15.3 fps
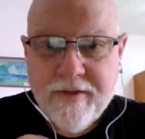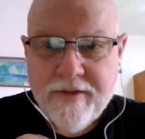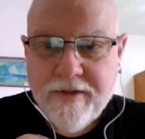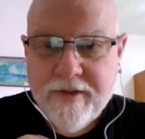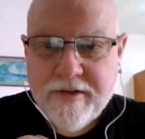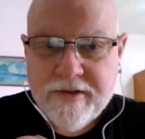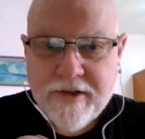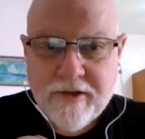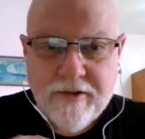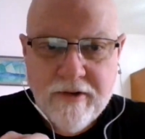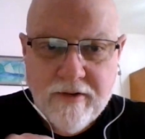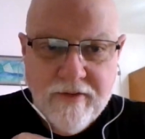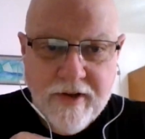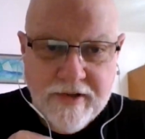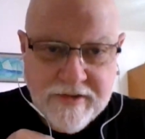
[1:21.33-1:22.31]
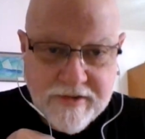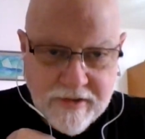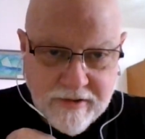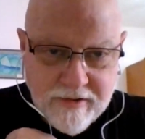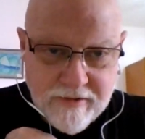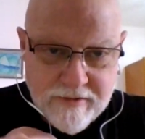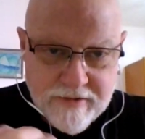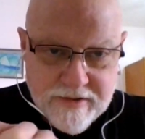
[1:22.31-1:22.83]
chunker of all
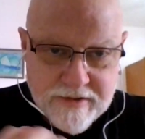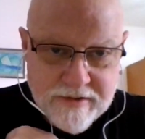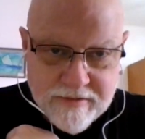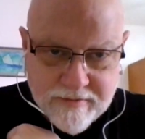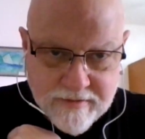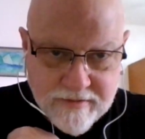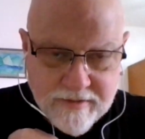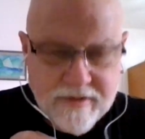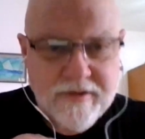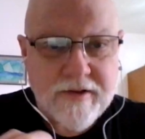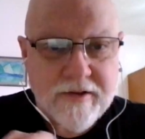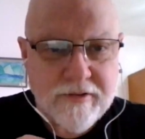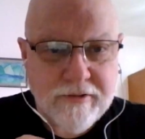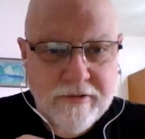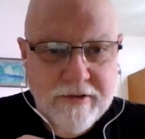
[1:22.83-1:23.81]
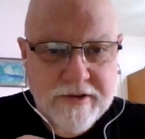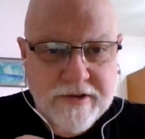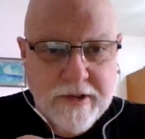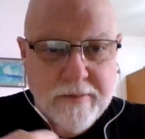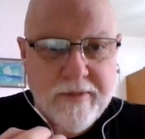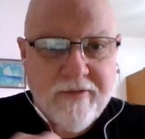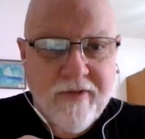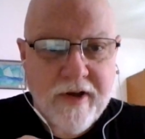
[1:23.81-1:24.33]
chunkers, the
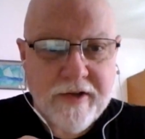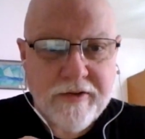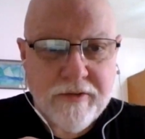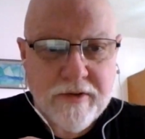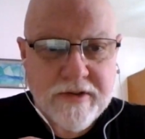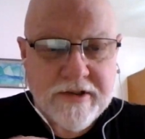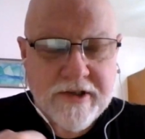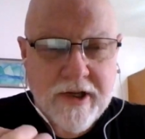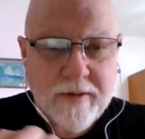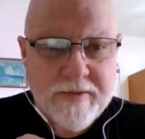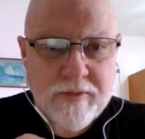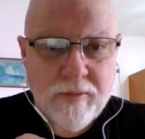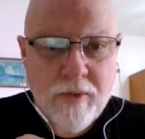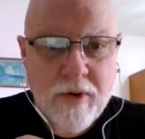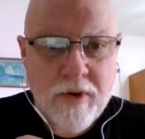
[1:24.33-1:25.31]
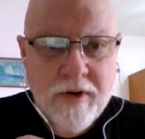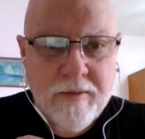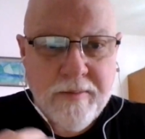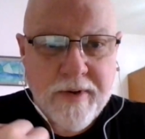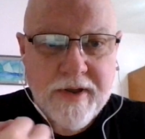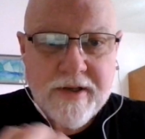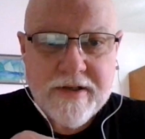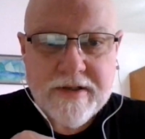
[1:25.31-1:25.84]
doorstop of all doorstops, War and
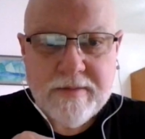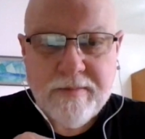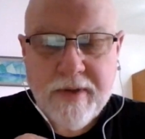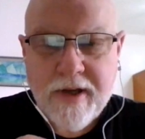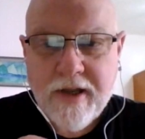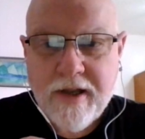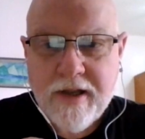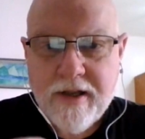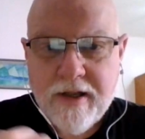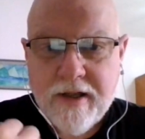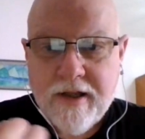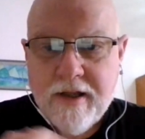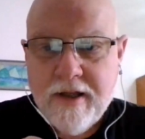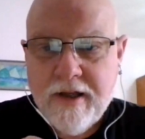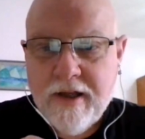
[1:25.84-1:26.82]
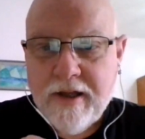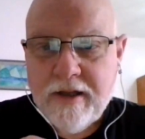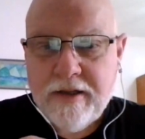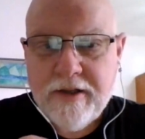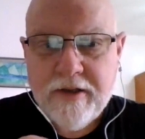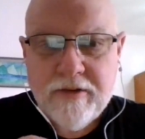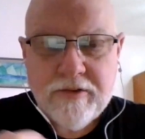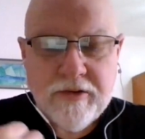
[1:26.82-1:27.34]
Peace by
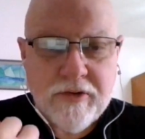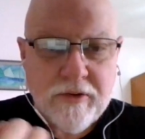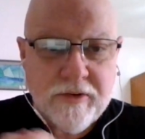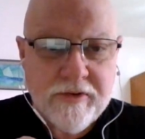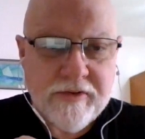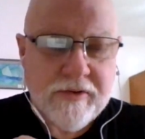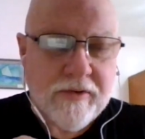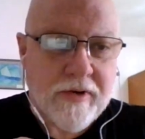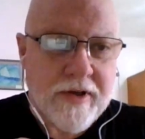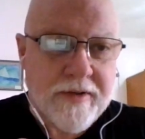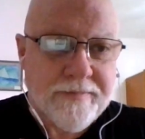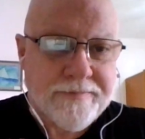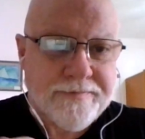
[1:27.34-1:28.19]
Leo Tolstoy.